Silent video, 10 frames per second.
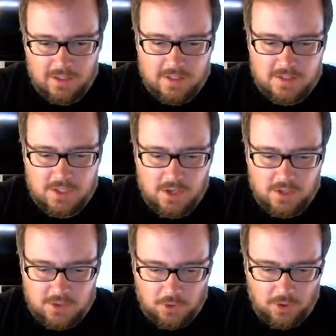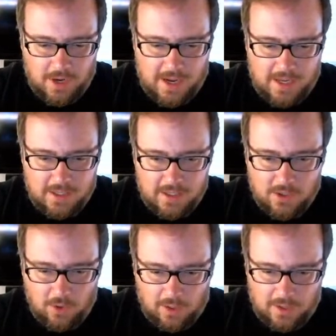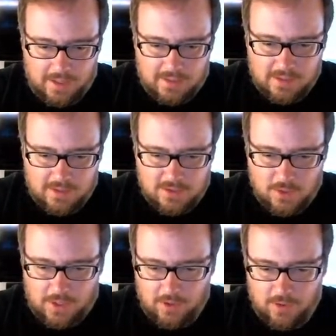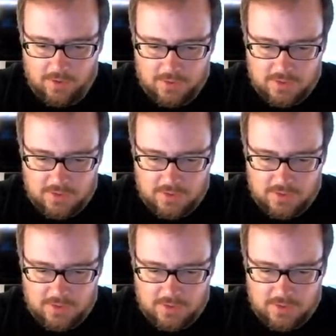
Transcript: it sucked, or I hated it, or I liked it. So I don't know.